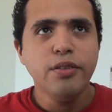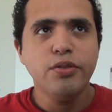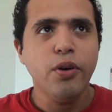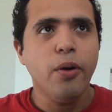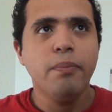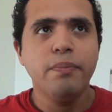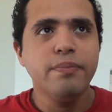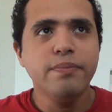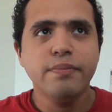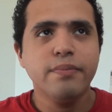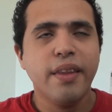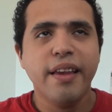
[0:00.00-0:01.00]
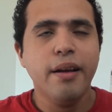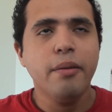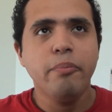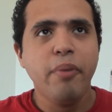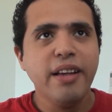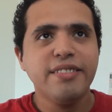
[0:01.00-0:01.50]
So
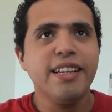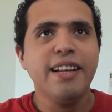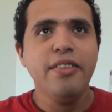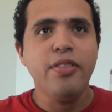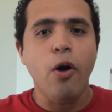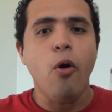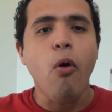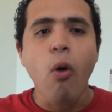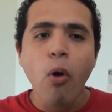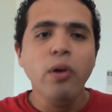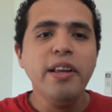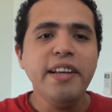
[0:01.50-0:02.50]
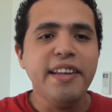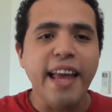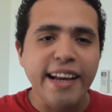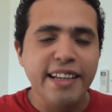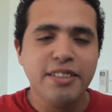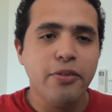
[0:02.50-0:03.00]
basically the only
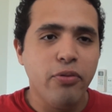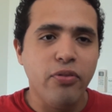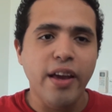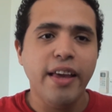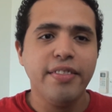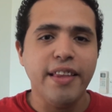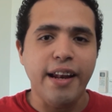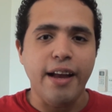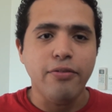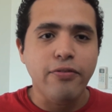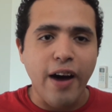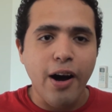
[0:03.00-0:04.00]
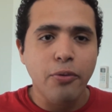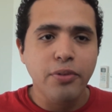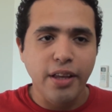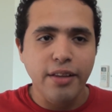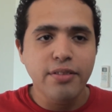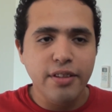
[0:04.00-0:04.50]
negative thing that I
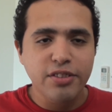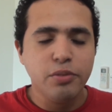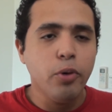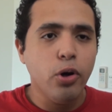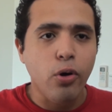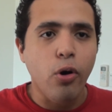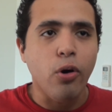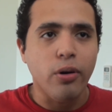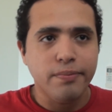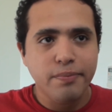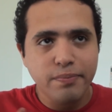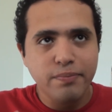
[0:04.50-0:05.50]
found in this book, or